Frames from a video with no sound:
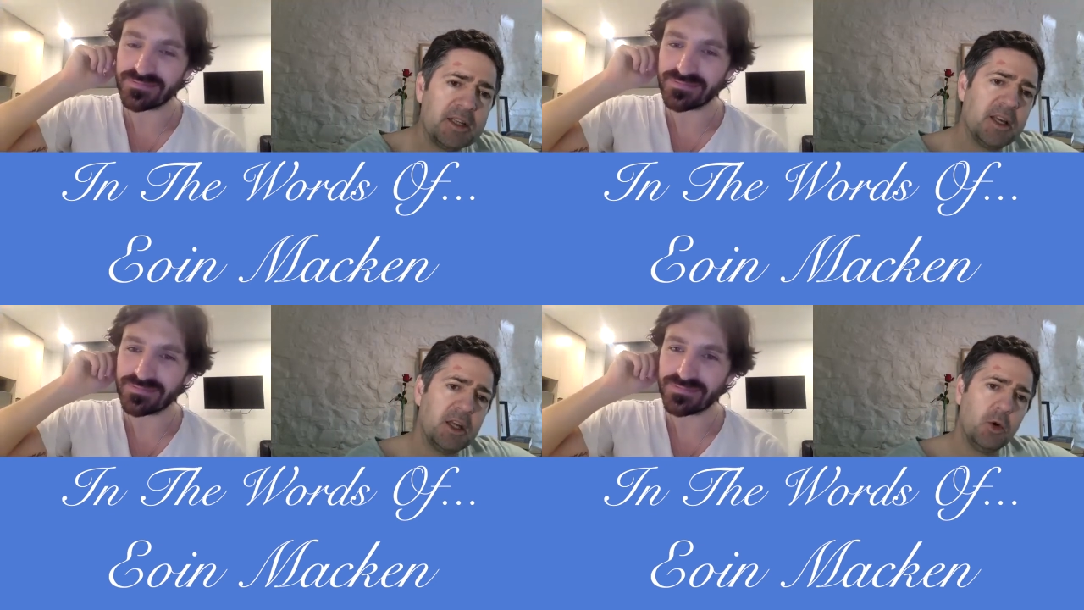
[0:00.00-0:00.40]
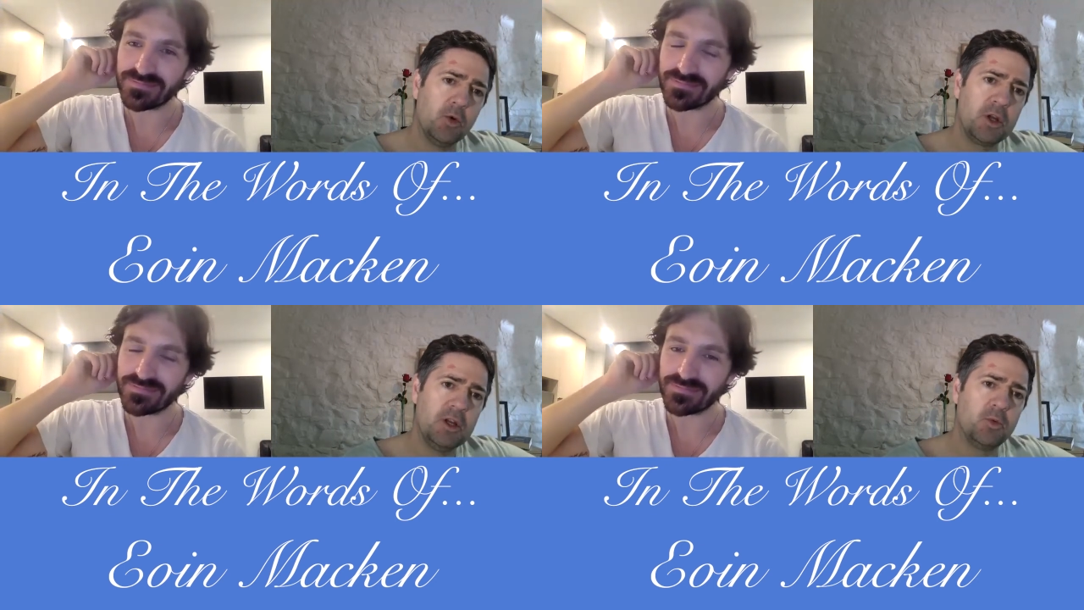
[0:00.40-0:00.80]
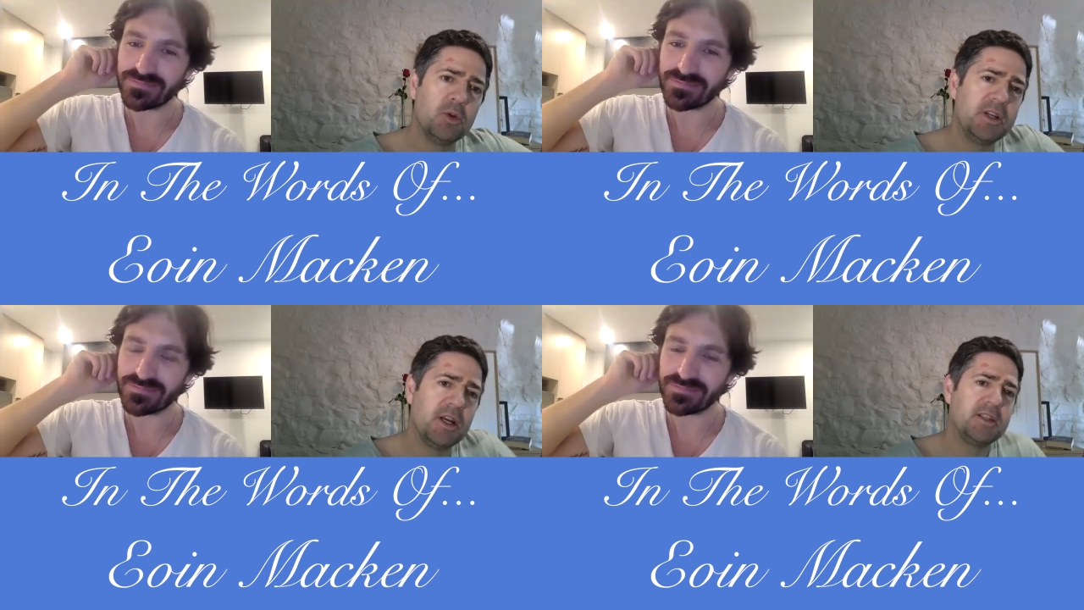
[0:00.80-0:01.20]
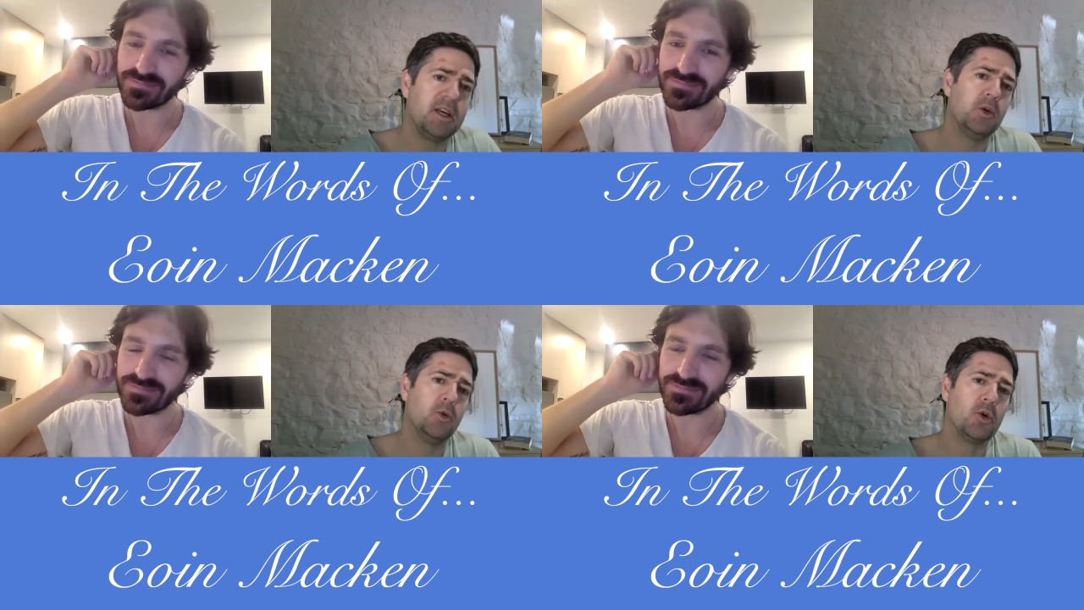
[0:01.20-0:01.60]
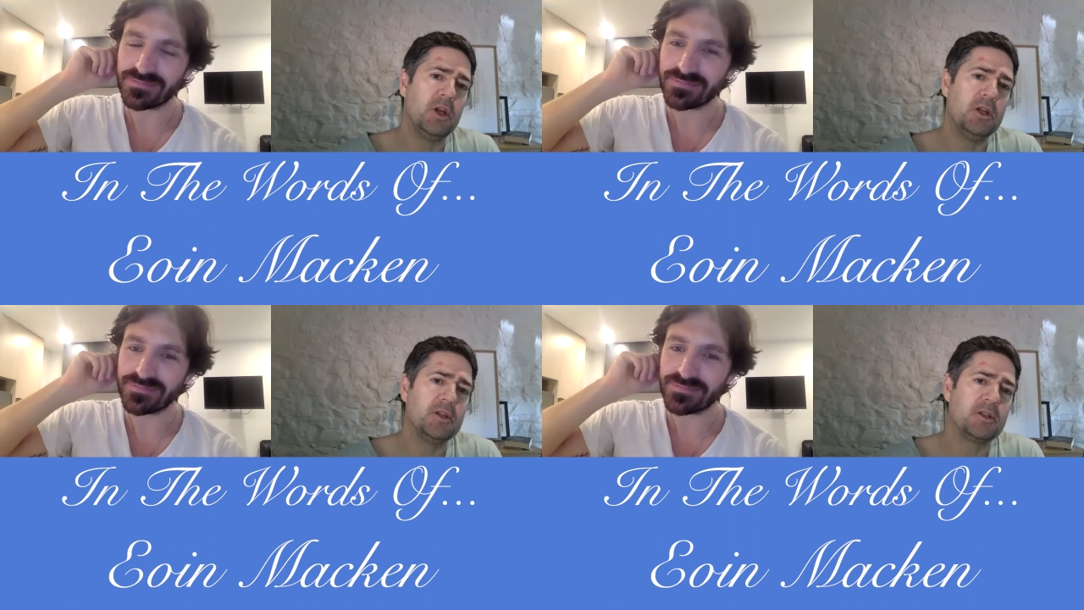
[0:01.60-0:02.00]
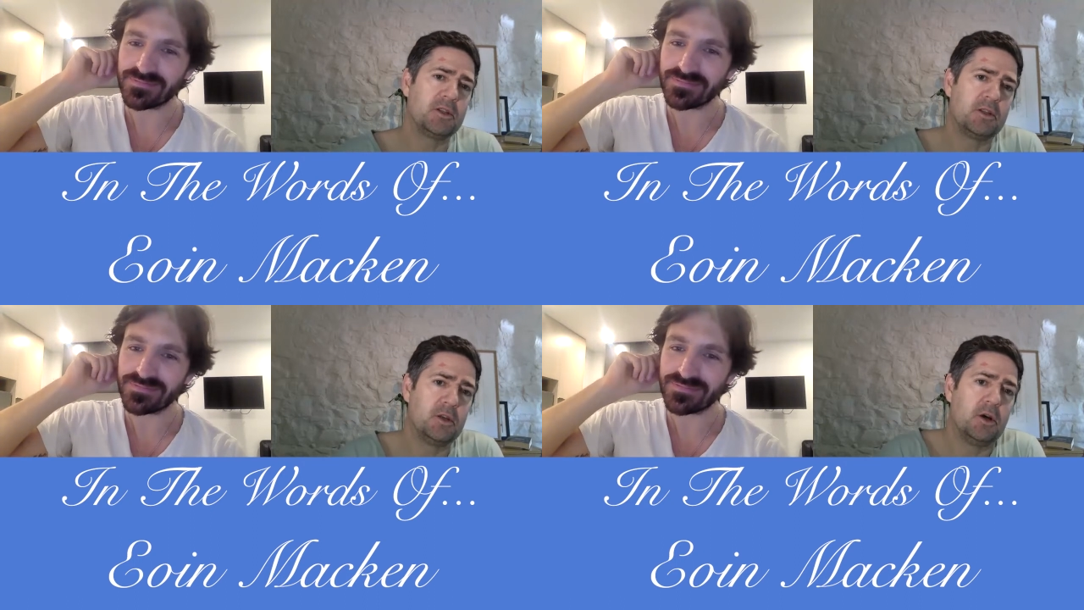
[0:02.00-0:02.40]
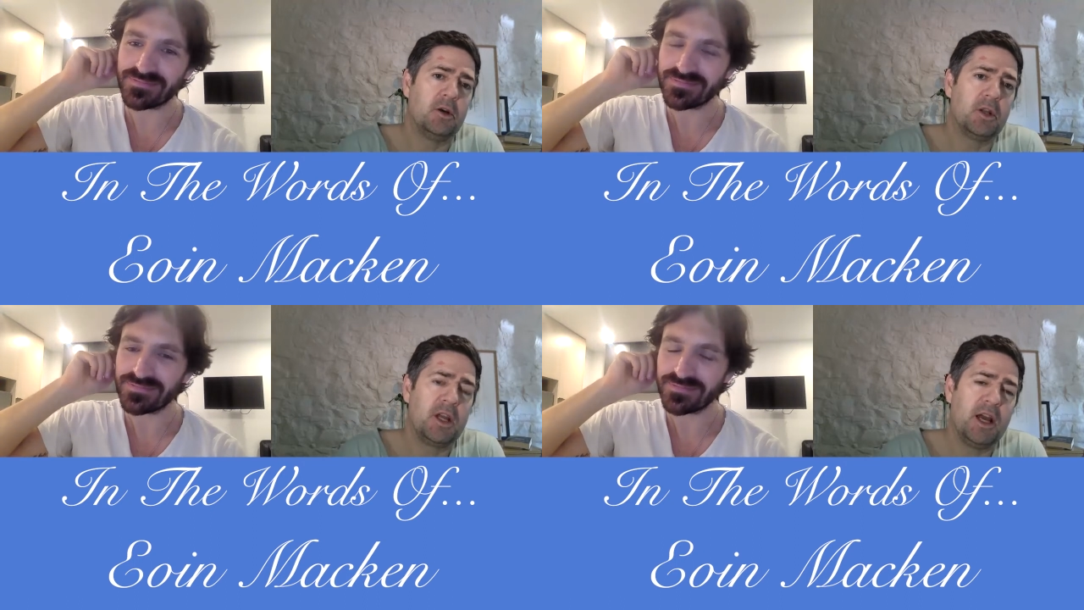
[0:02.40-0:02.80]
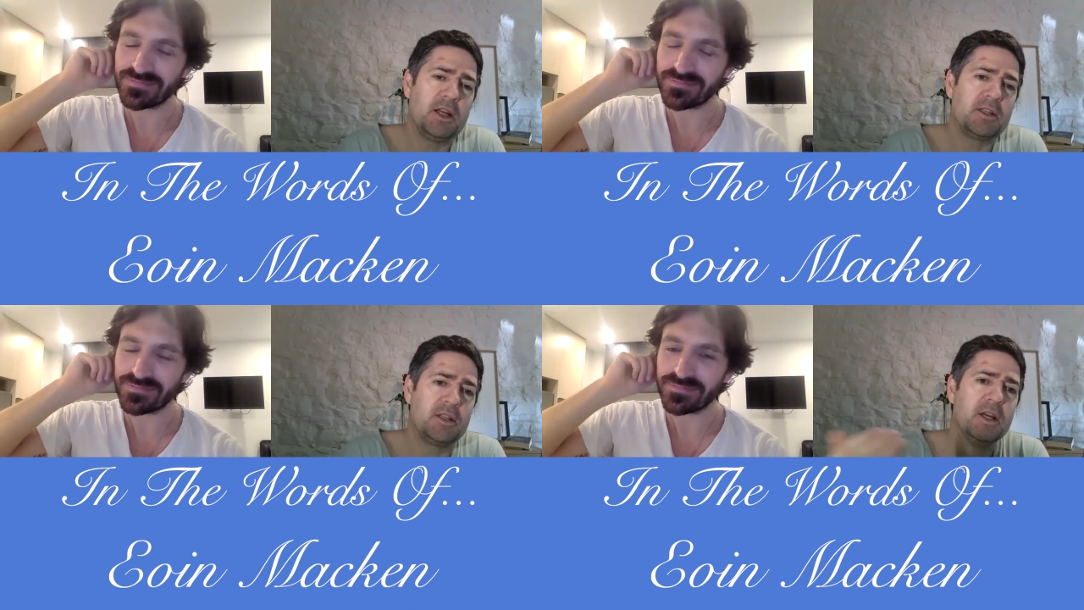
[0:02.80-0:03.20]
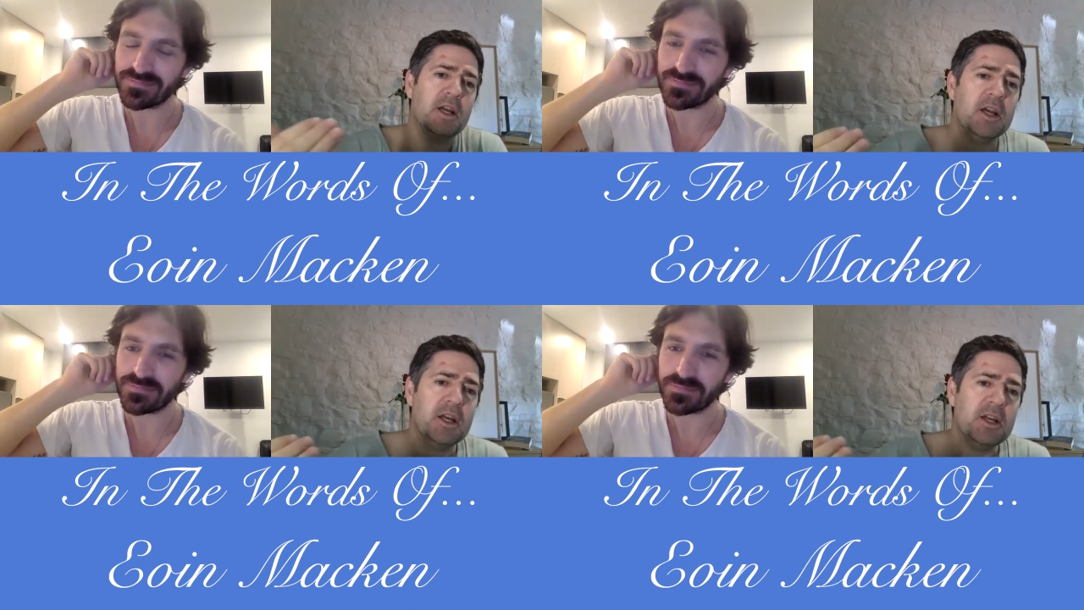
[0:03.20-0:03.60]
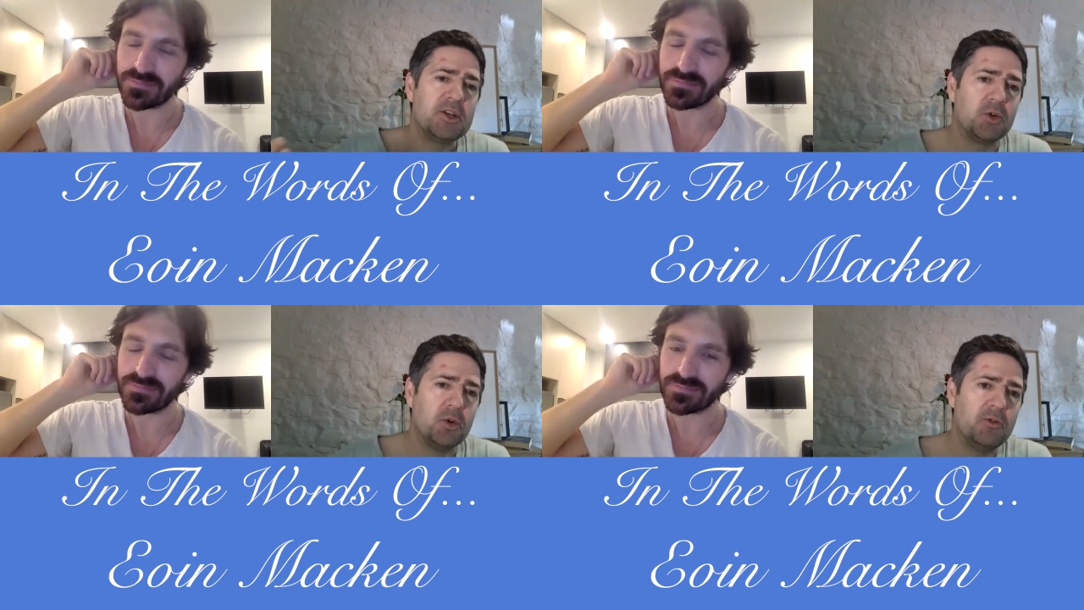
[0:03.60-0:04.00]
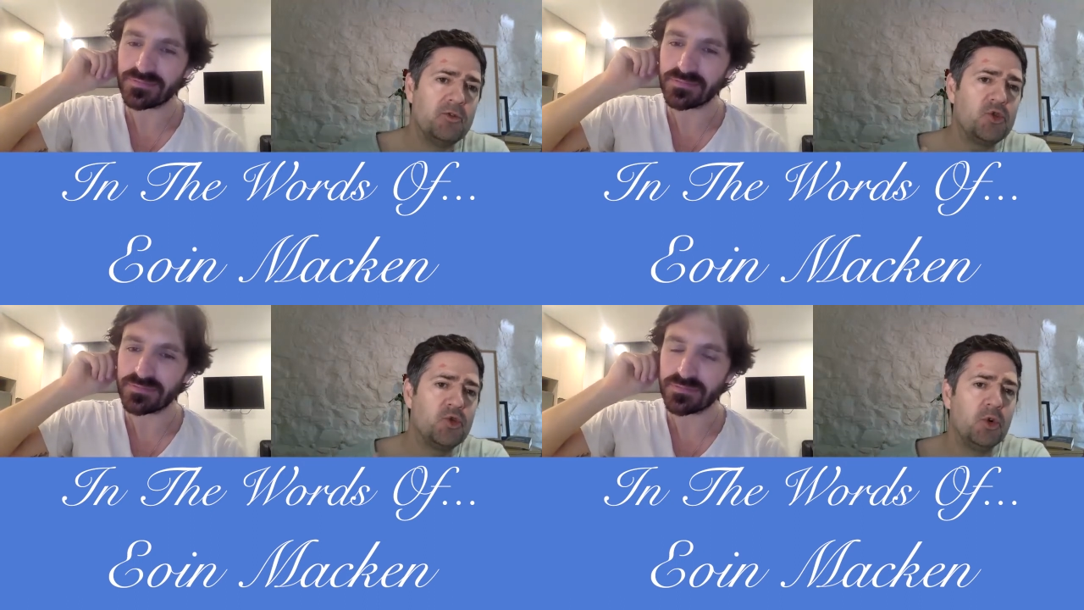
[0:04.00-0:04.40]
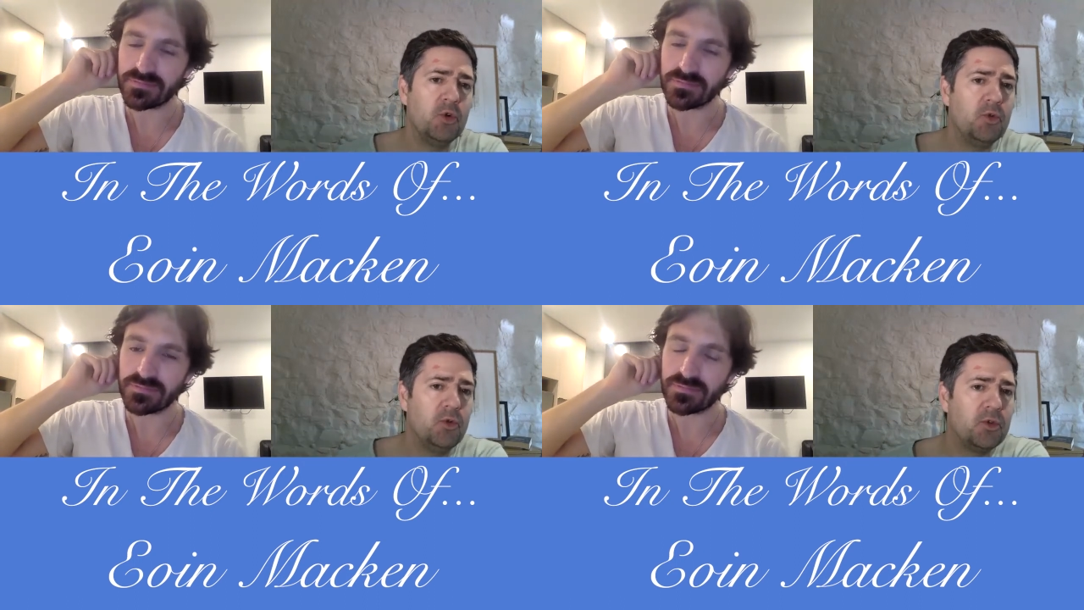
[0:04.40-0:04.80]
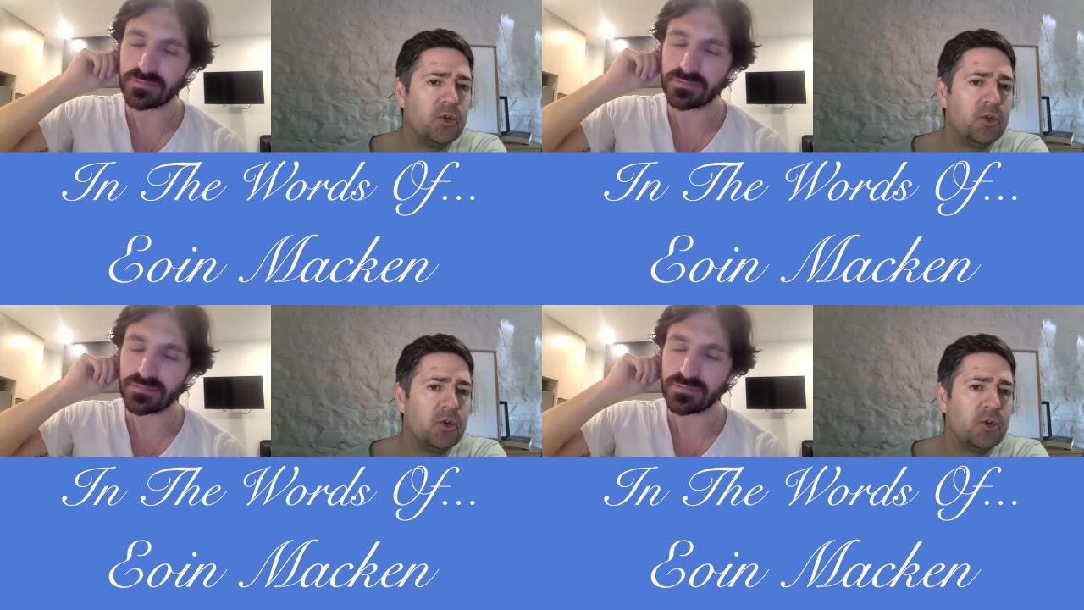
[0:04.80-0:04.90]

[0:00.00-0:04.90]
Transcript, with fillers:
Speaker 1: Sally Hawkins. Once he had Sally Hawkins on the cast, it sort of drew